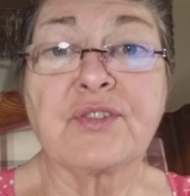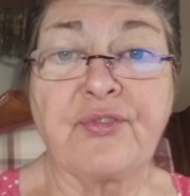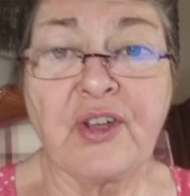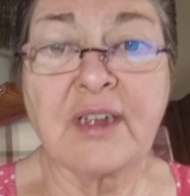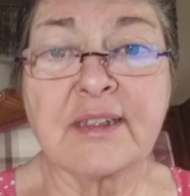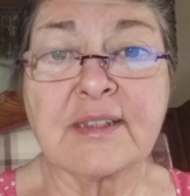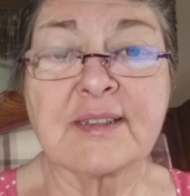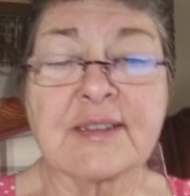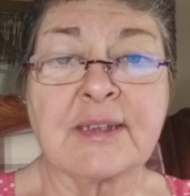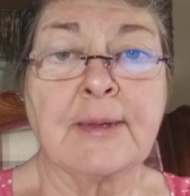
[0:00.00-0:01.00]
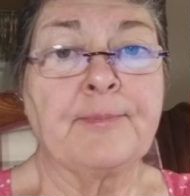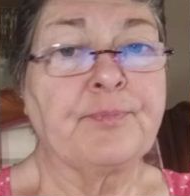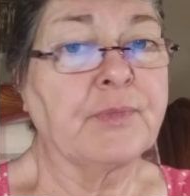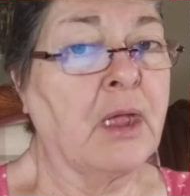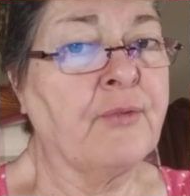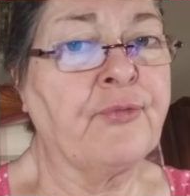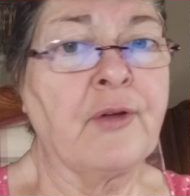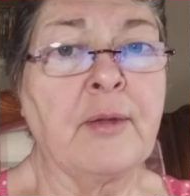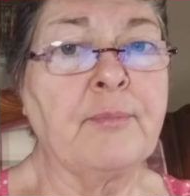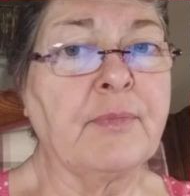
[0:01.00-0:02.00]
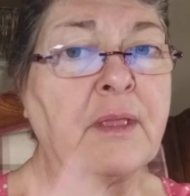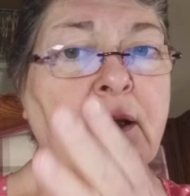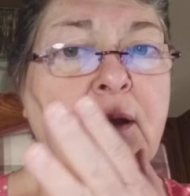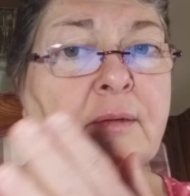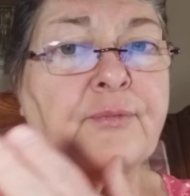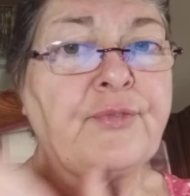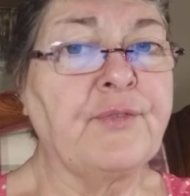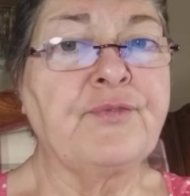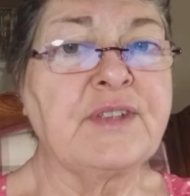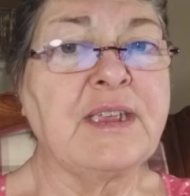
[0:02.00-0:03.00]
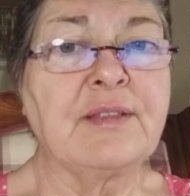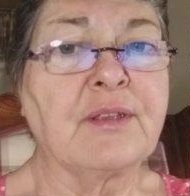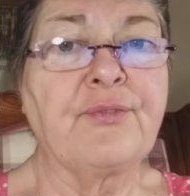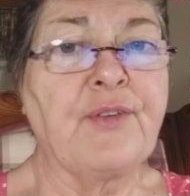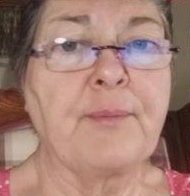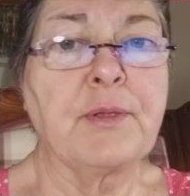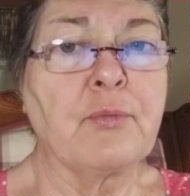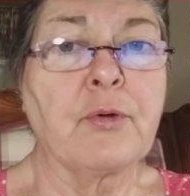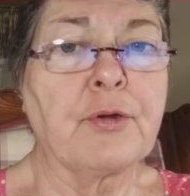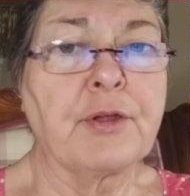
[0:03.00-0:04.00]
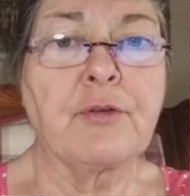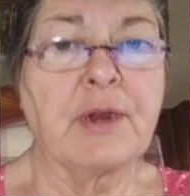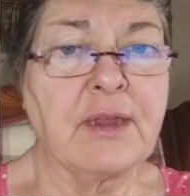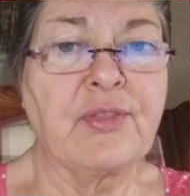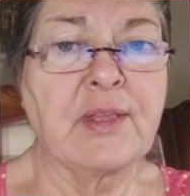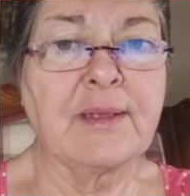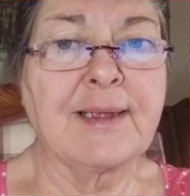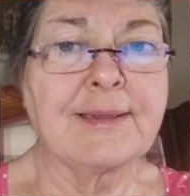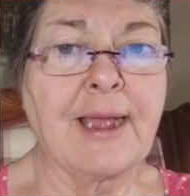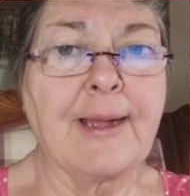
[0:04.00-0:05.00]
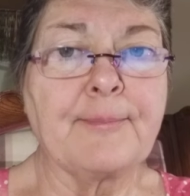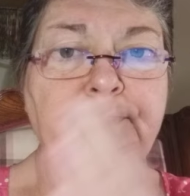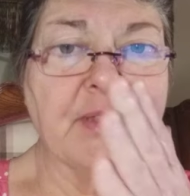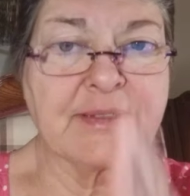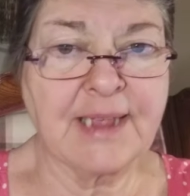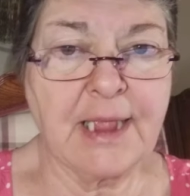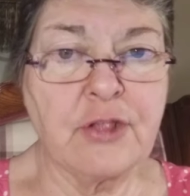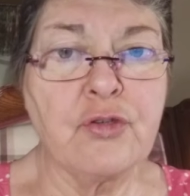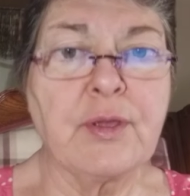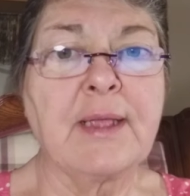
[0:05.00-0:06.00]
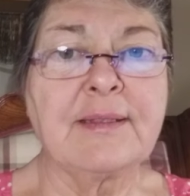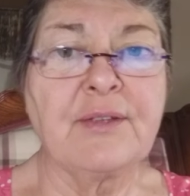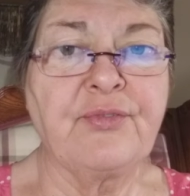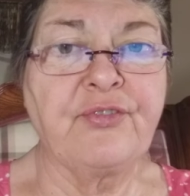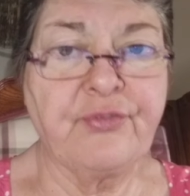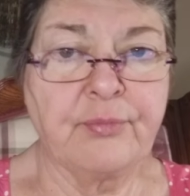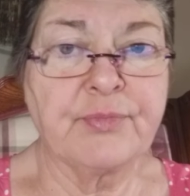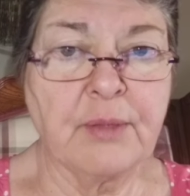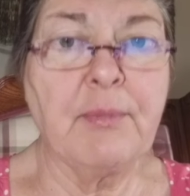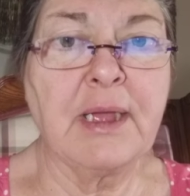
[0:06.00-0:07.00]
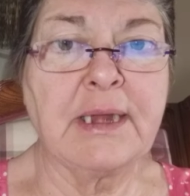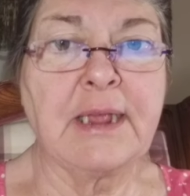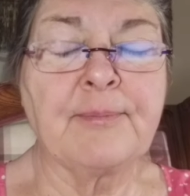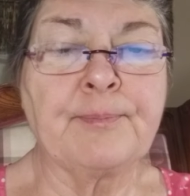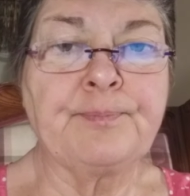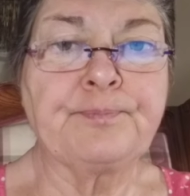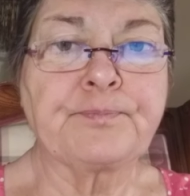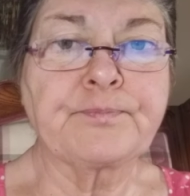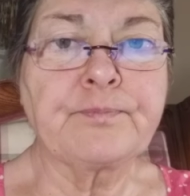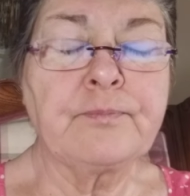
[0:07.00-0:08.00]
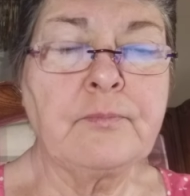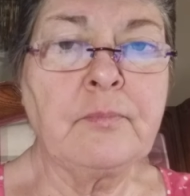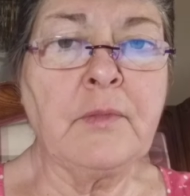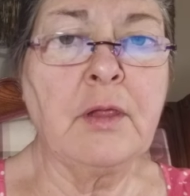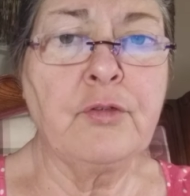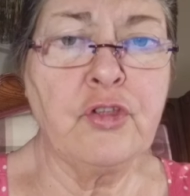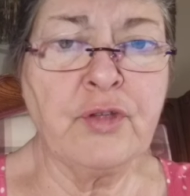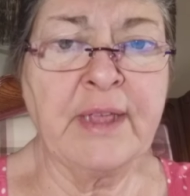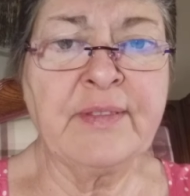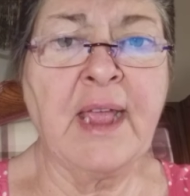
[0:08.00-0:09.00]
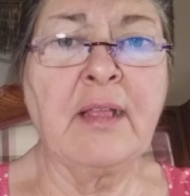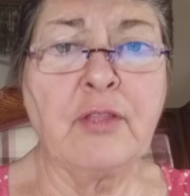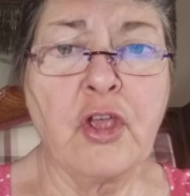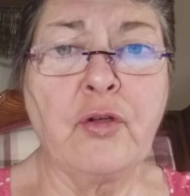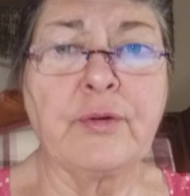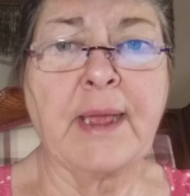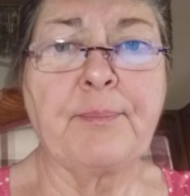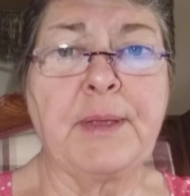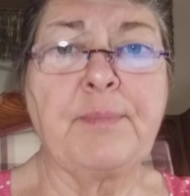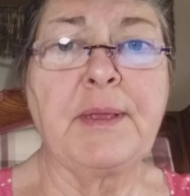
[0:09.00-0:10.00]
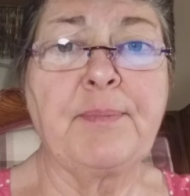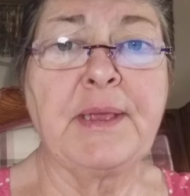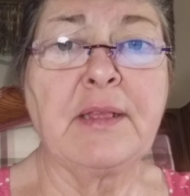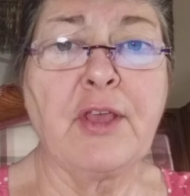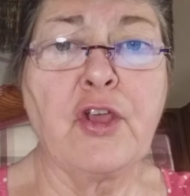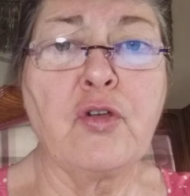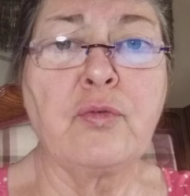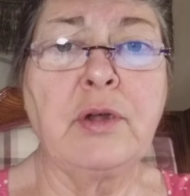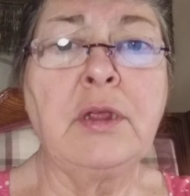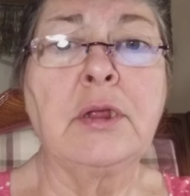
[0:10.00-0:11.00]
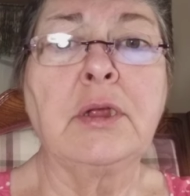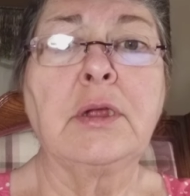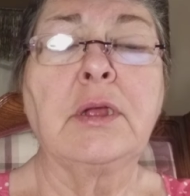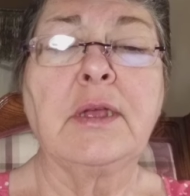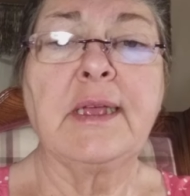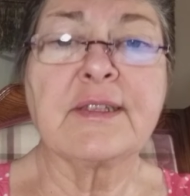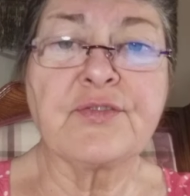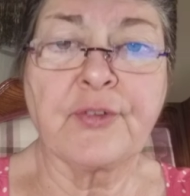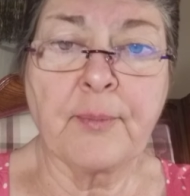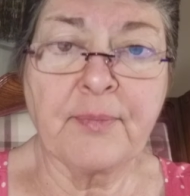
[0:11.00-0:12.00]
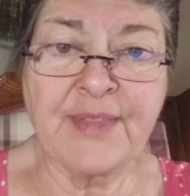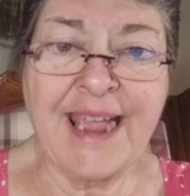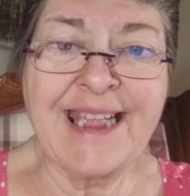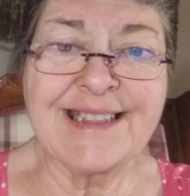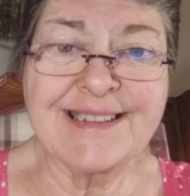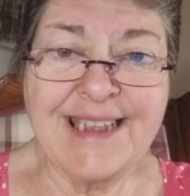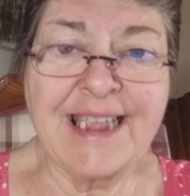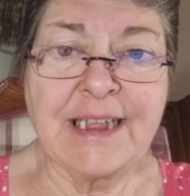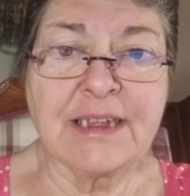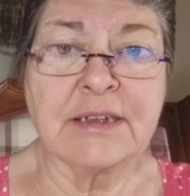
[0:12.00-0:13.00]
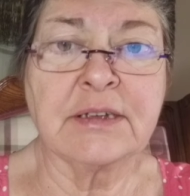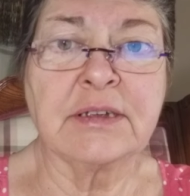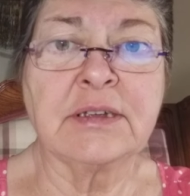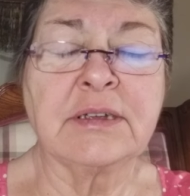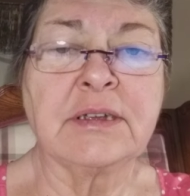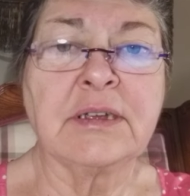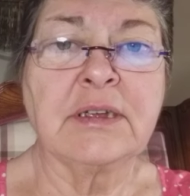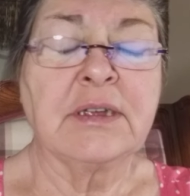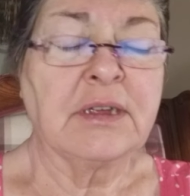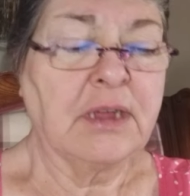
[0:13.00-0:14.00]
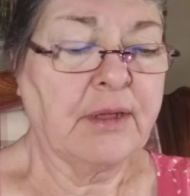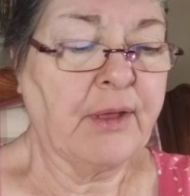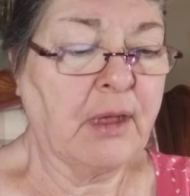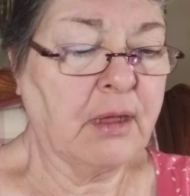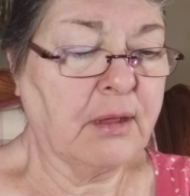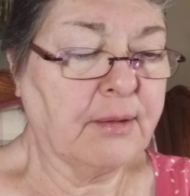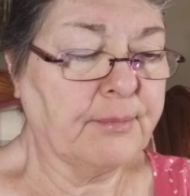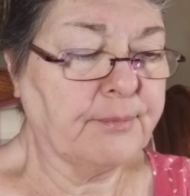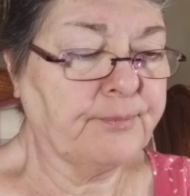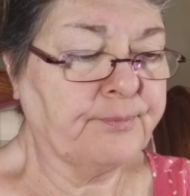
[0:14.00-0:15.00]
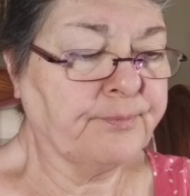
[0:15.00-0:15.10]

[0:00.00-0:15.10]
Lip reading: funds, not from the 15th of February or anything like that. The day you get the money, you get that loan, that PPP loan, it's from that date. From